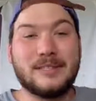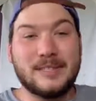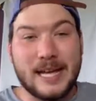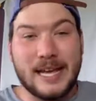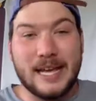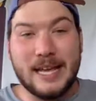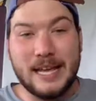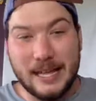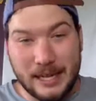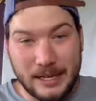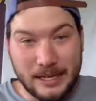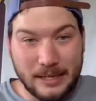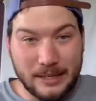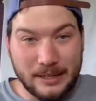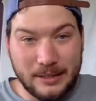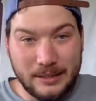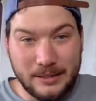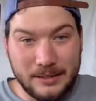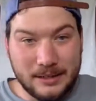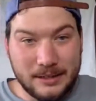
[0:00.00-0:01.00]
ten
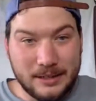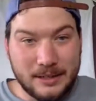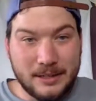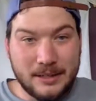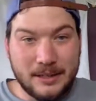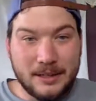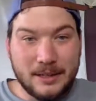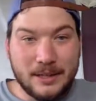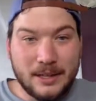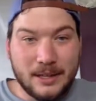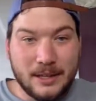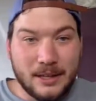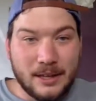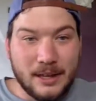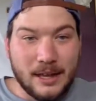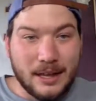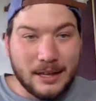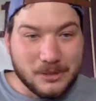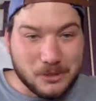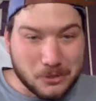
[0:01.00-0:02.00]

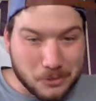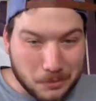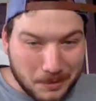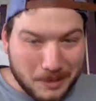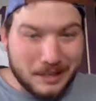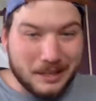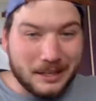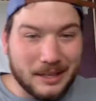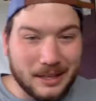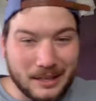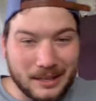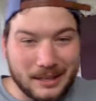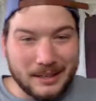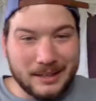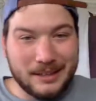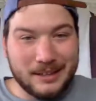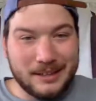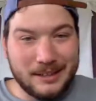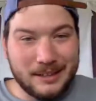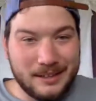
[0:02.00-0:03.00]
drinking,
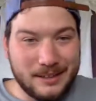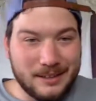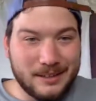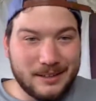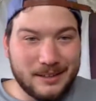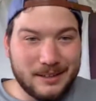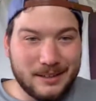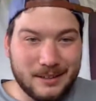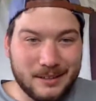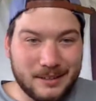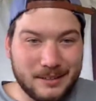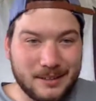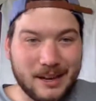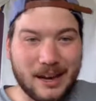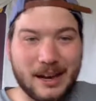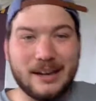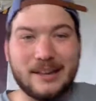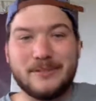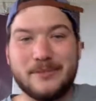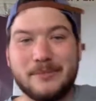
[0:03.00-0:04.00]

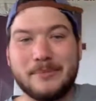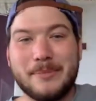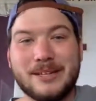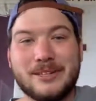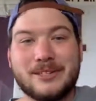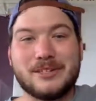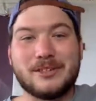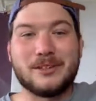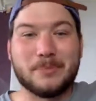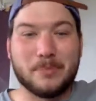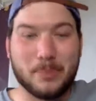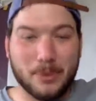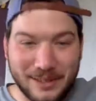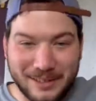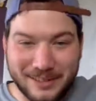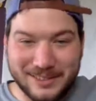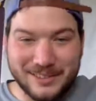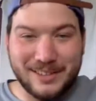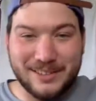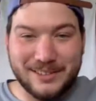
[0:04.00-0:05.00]
not even mentioning the
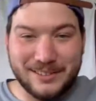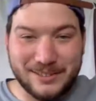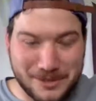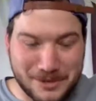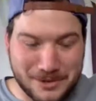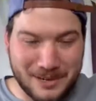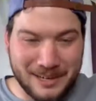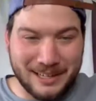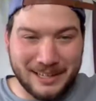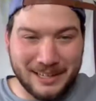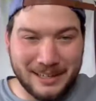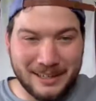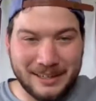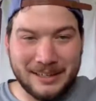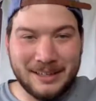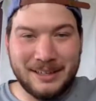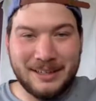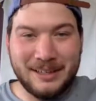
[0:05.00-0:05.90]
preseason drinking.